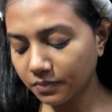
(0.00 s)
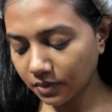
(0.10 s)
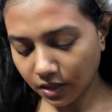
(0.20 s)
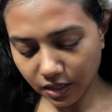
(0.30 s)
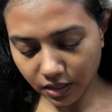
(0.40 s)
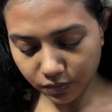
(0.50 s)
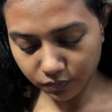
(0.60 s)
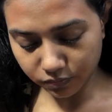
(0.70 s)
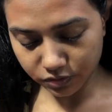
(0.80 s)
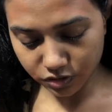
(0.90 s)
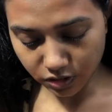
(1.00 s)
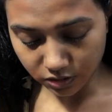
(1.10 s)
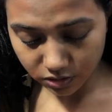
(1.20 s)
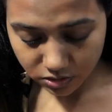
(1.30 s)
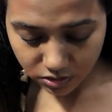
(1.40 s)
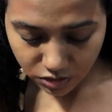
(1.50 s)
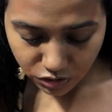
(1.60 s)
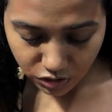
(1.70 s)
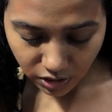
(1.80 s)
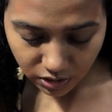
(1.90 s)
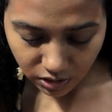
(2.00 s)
And I don't know the shade. This shade